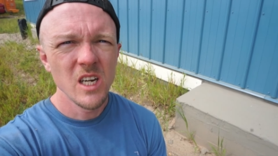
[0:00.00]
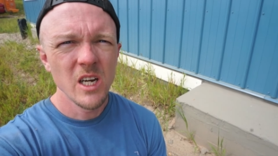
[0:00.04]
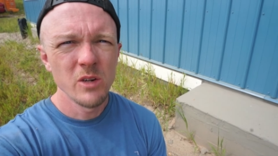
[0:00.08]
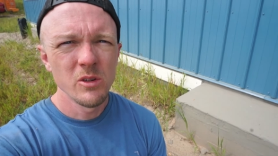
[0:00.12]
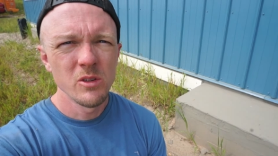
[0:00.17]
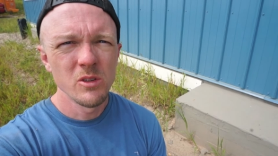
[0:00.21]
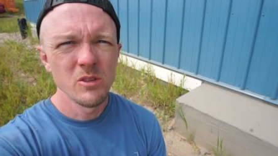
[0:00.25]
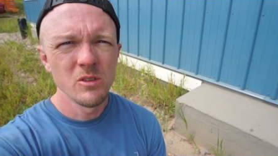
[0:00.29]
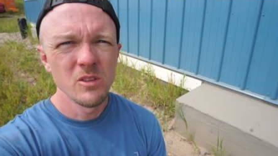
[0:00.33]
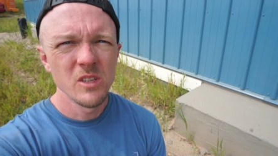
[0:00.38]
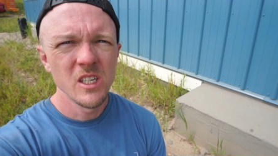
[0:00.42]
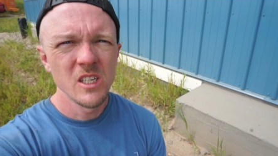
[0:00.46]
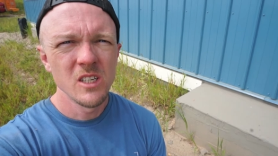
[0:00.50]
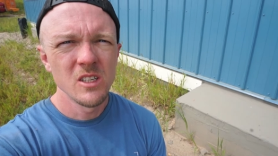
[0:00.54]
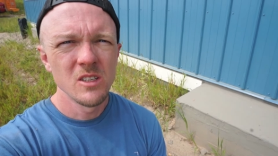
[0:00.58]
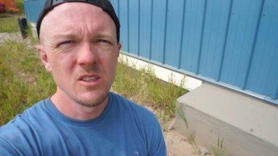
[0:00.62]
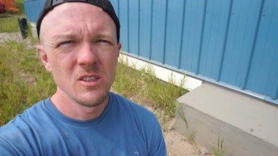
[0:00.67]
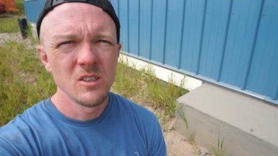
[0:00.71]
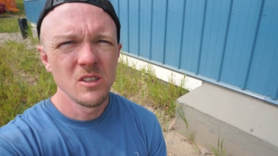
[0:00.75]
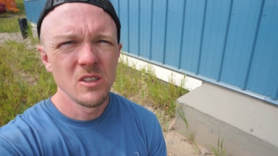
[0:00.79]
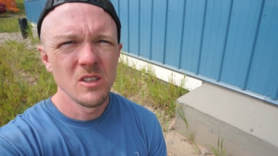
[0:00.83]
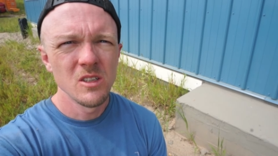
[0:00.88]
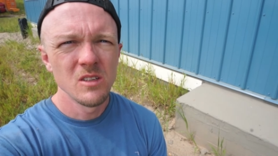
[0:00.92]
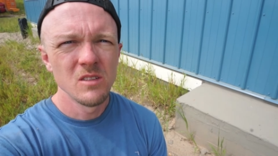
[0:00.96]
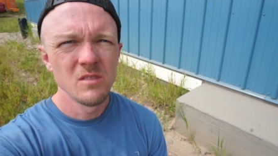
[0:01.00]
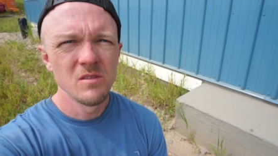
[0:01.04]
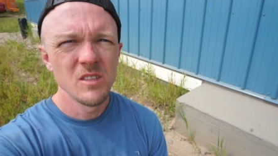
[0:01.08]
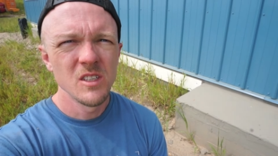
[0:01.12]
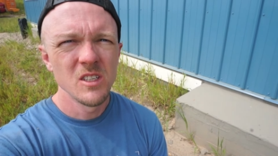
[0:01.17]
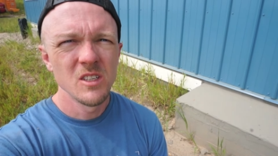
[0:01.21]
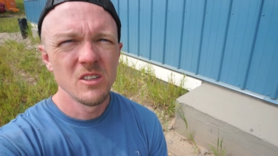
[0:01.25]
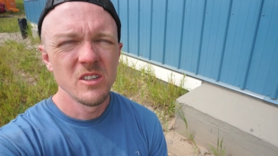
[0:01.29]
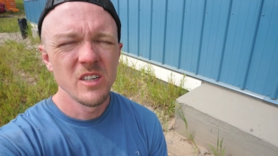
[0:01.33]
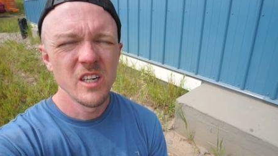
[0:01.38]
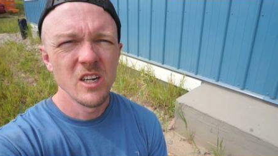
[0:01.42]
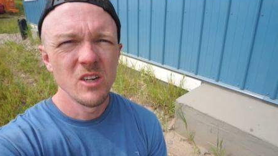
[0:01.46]
outer layer of
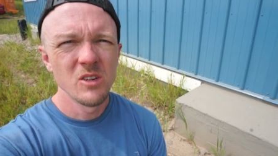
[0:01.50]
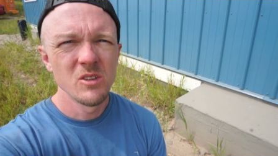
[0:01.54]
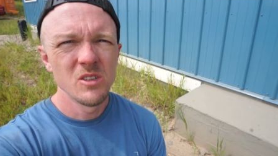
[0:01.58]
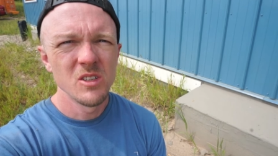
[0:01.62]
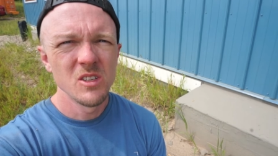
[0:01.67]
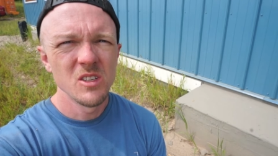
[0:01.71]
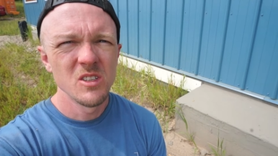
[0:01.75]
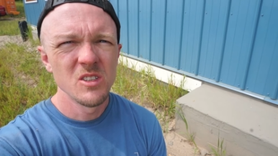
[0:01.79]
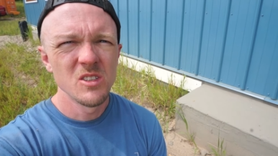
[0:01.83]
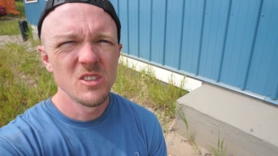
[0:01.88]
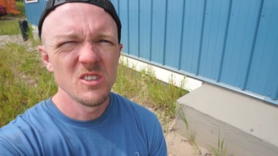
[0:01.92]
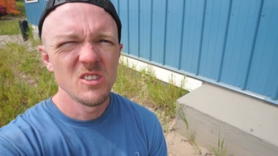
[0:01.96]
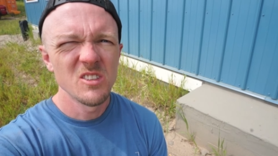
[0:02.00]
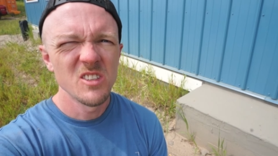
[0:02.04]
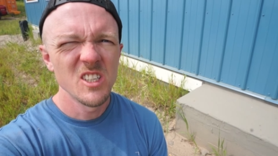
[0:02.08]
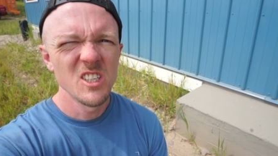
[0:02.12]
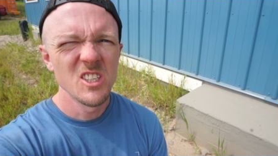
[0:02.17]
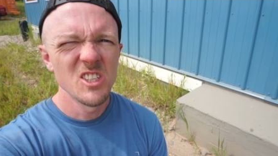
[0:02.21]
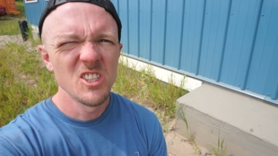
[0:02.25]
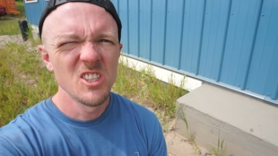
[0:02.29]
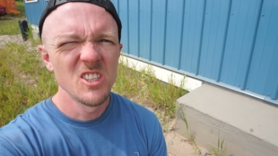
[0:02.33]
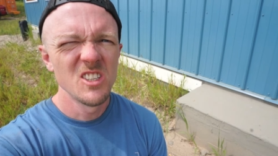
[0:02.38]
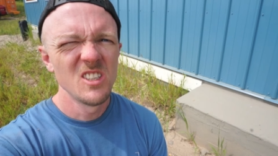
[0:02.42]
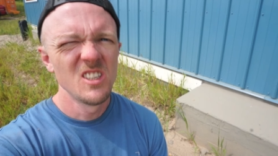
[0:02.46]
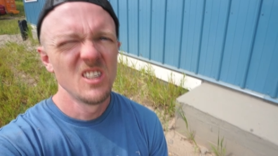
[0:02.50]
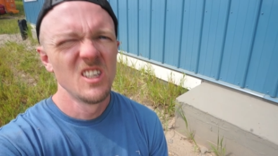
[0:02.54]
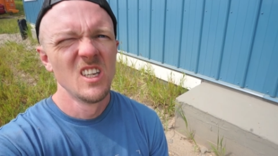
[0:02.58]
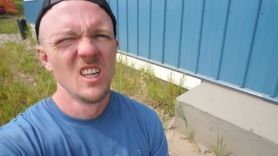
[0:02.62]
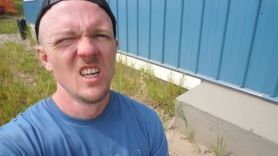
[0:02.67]
in-ground insulation.